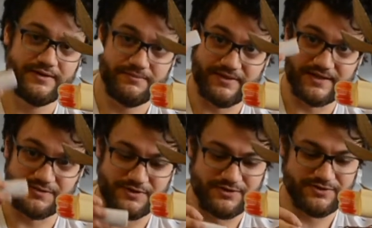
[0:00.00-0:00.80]
because
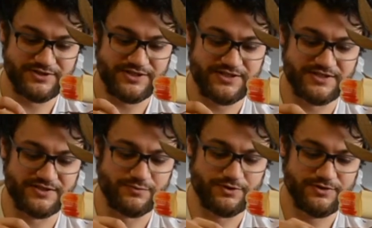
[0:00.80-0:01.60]
we took Jesus'
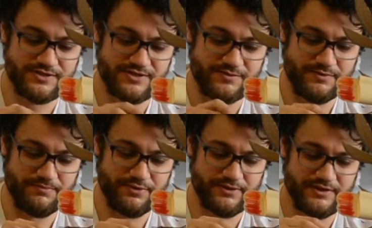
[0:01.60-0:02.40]
words and we
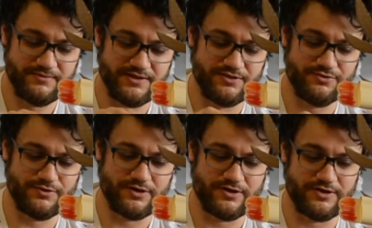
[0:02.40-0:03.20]
put them into
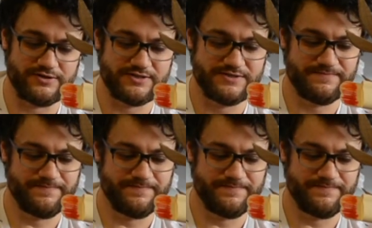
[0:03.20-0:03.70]
our hearts.